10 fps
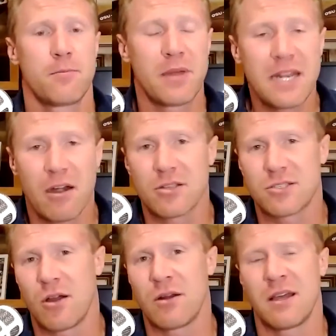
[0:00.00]
Beat
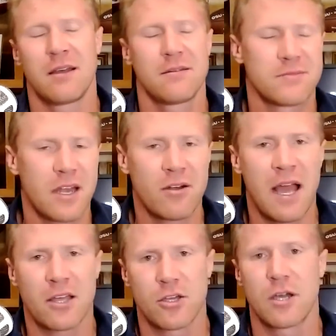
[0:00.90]
Arizona, they're
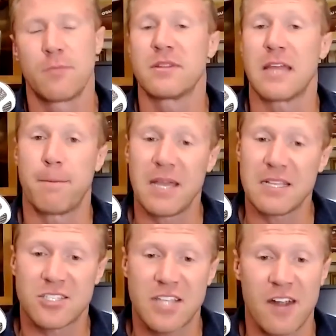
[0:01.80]
not good, but they
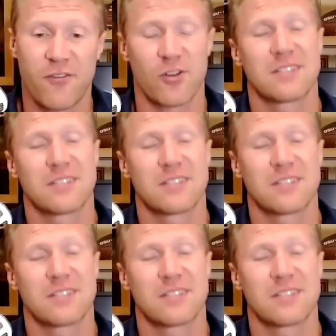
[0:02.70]
beat Stanford,